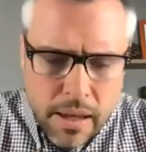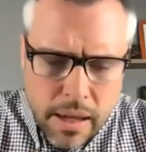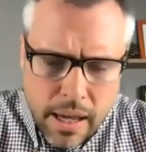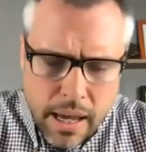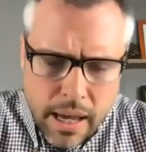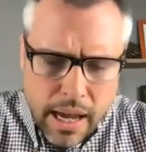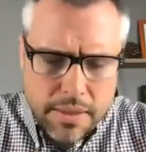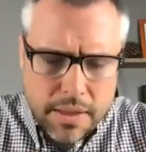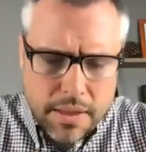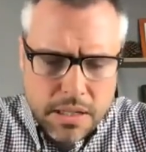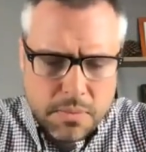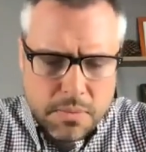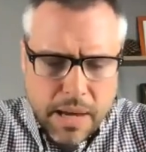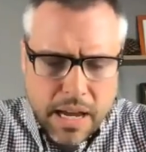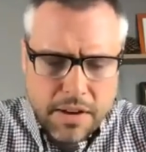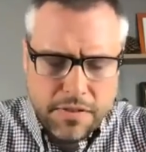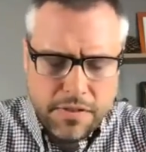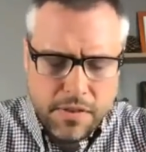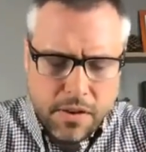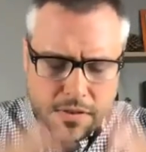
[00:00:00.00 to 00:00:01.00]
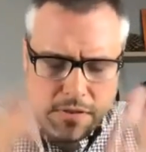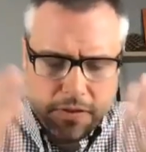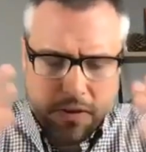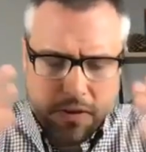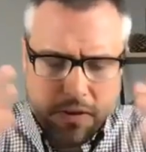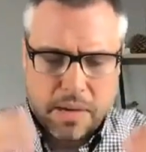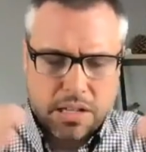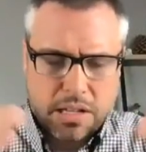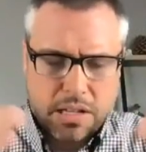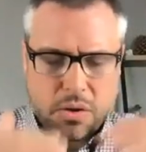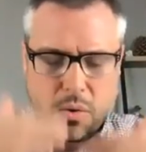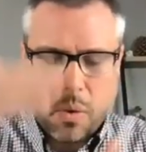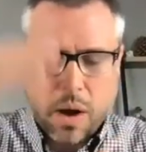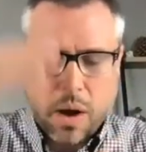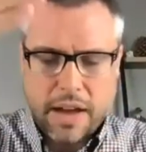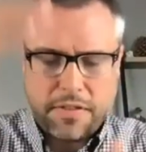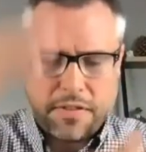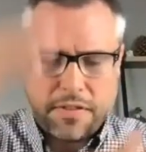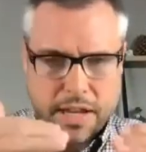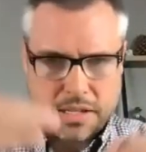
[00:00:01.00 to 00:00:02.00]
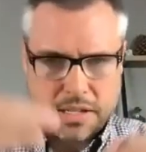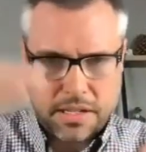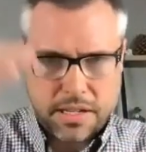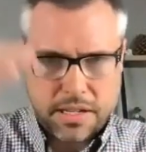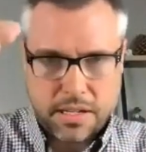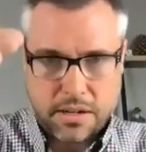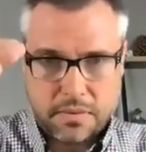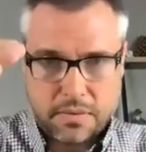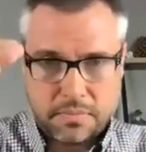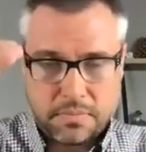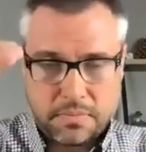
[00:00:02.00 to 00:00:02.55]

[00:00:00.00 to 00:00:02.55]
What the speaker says: And this metaphor for me is a Wi-Fi signal.